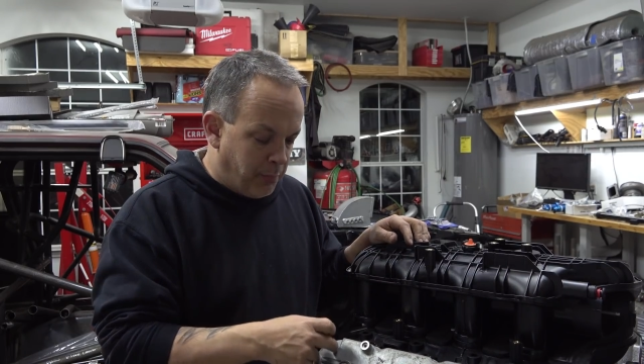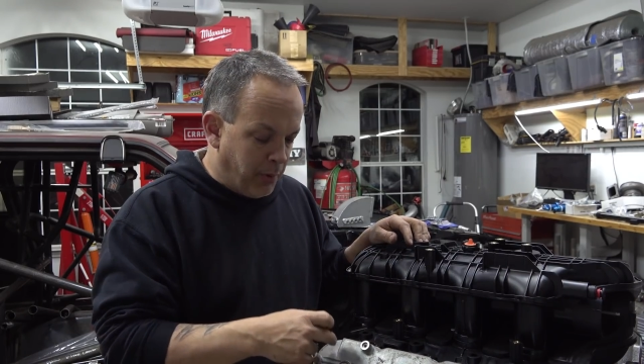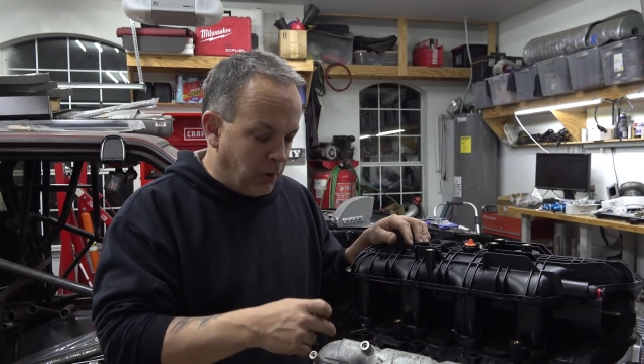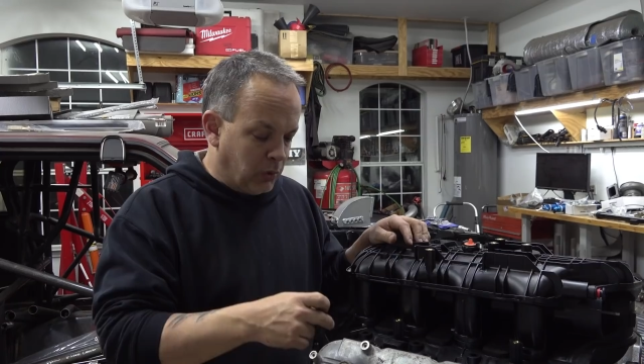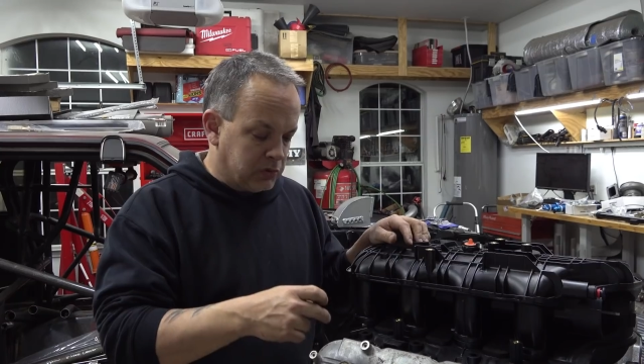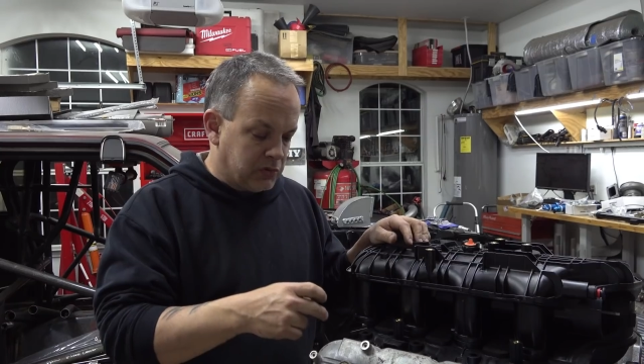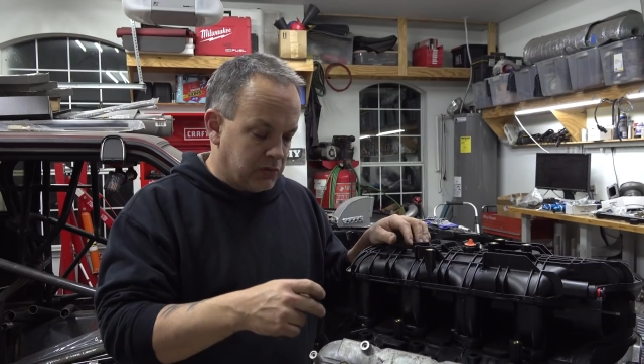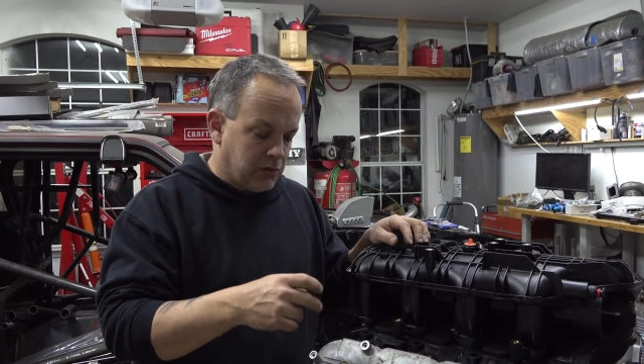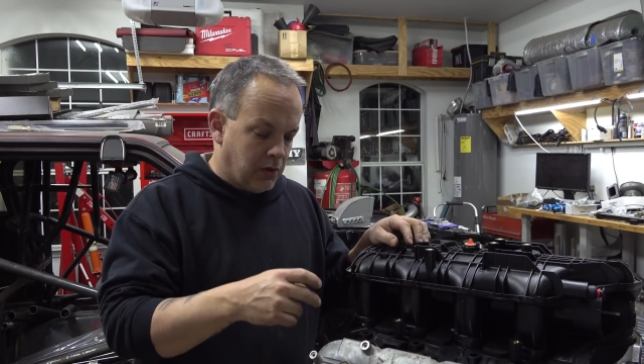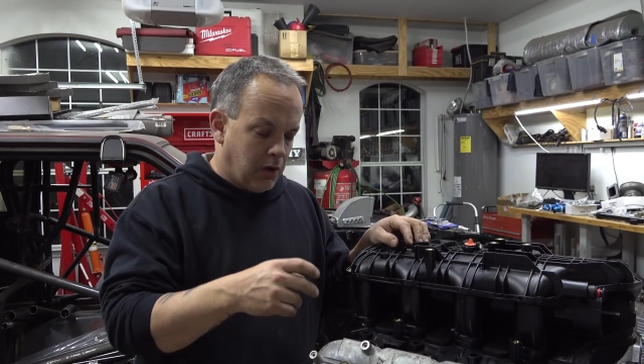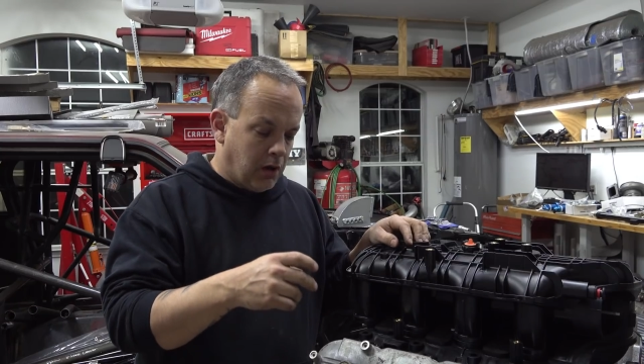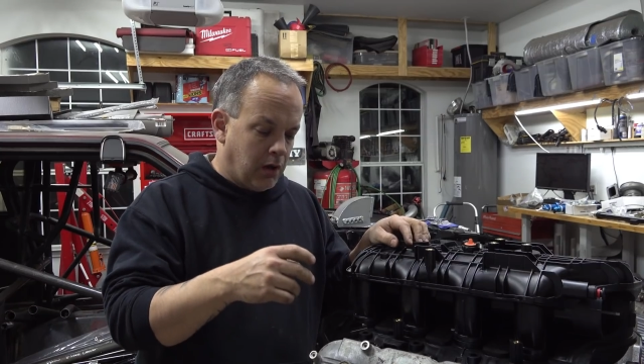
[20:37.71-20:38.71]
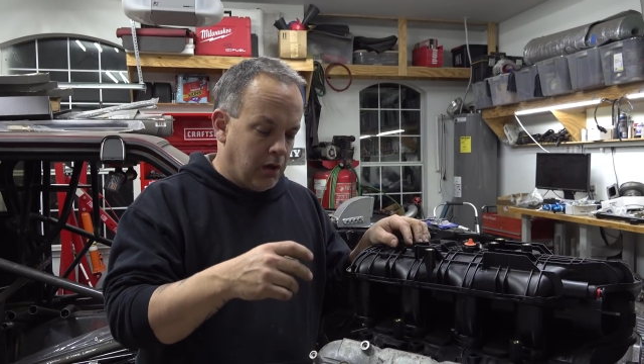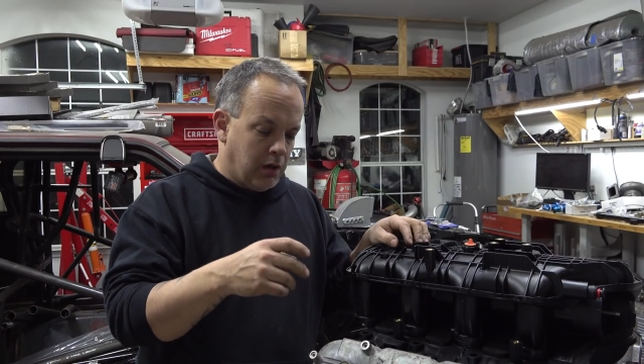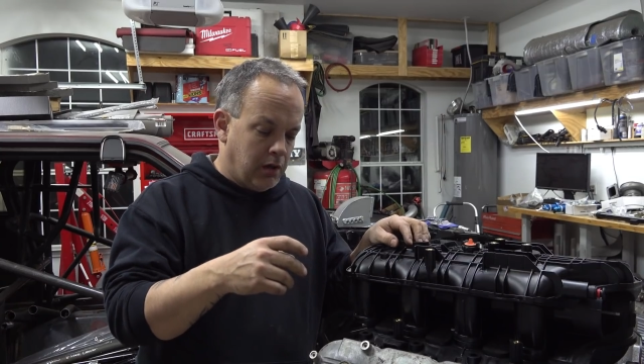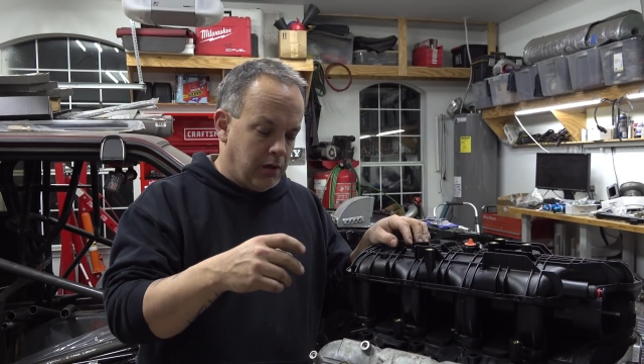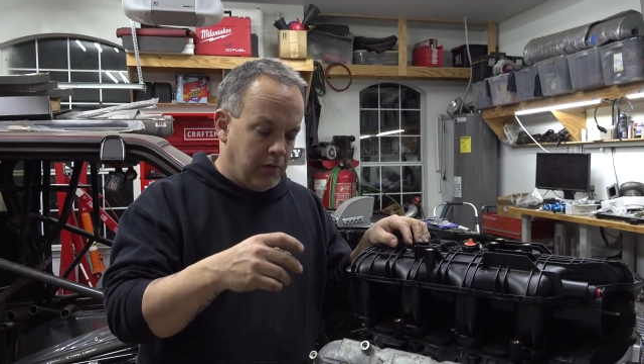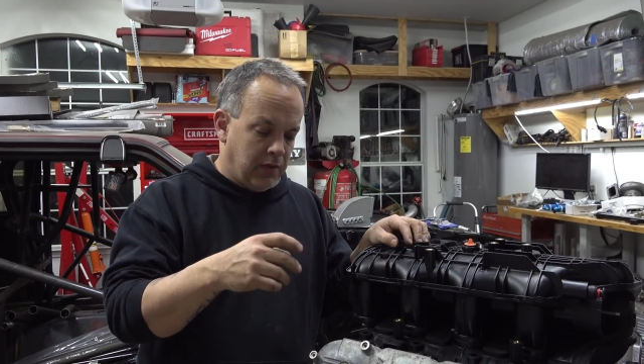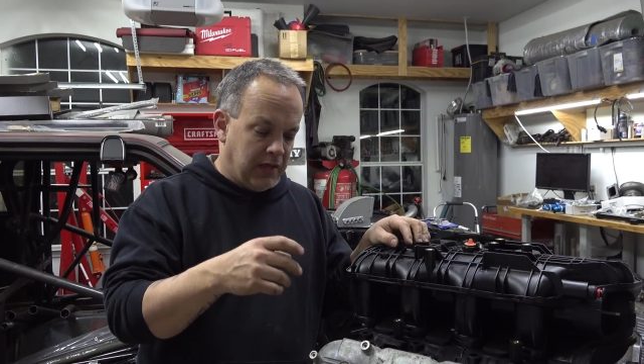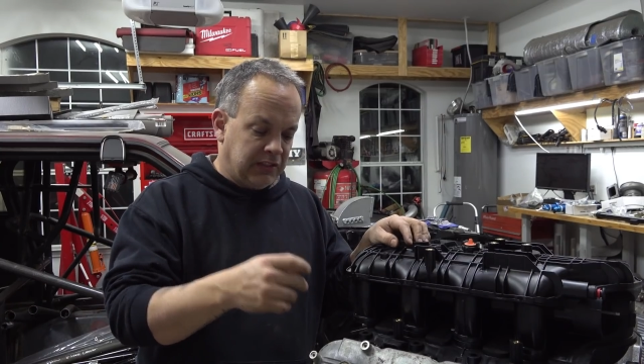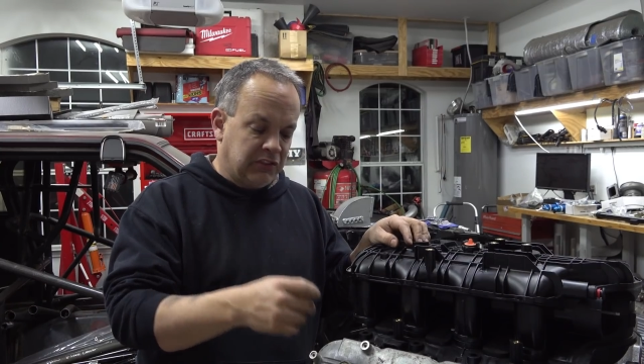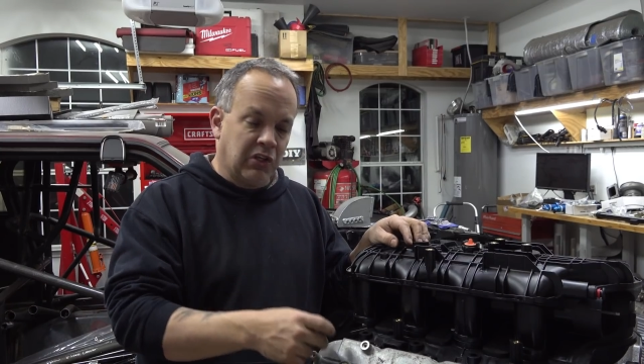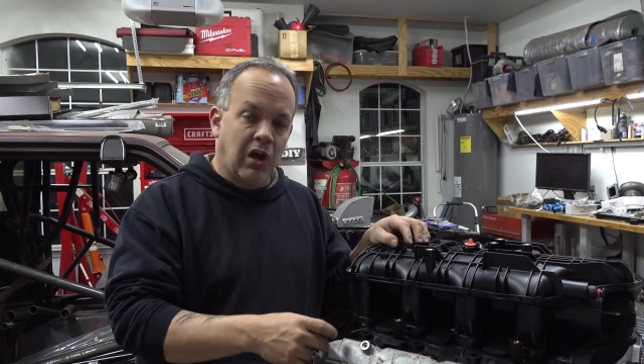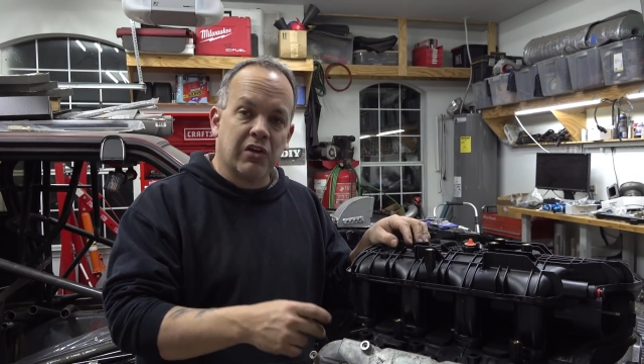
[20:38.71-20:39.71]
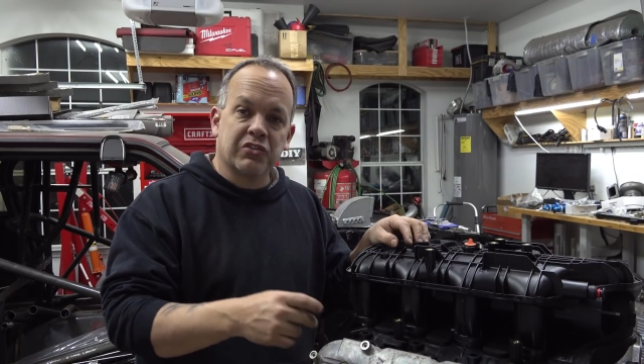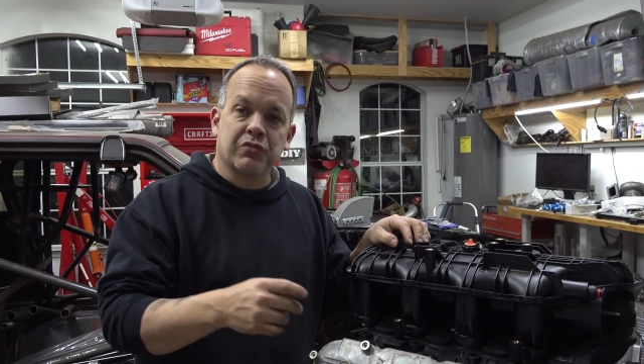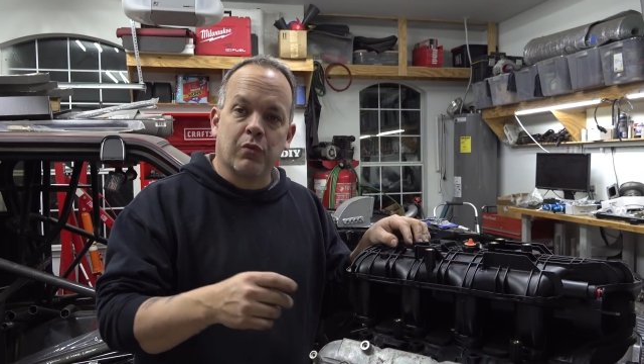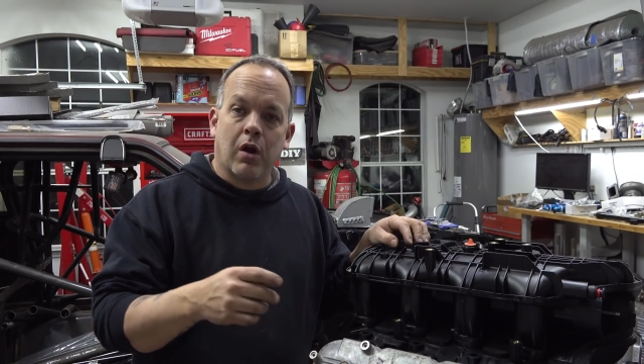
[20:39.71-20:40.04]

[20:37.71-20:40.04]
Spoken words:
bolt on the exhaust